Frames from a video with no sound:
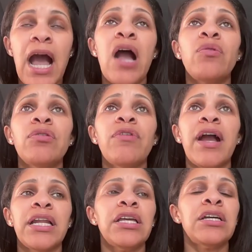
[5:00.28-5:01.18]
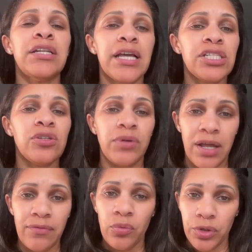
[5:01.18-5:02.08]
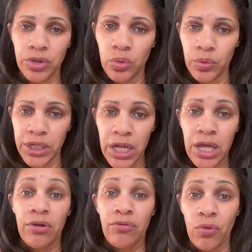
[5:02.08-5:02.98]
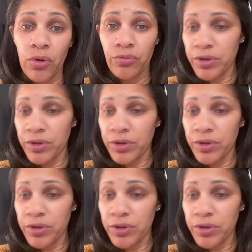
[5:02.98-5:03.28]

our writing connects to whatever we're doing for